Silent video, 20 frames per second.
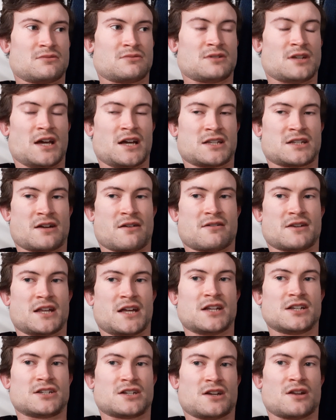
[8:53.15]
takes our
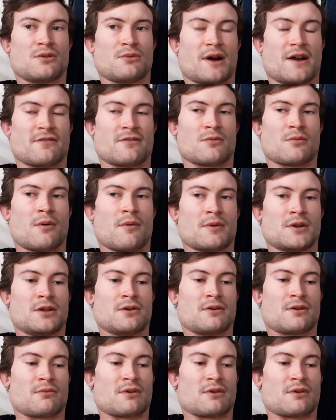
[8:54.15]
attention away from what we're doing.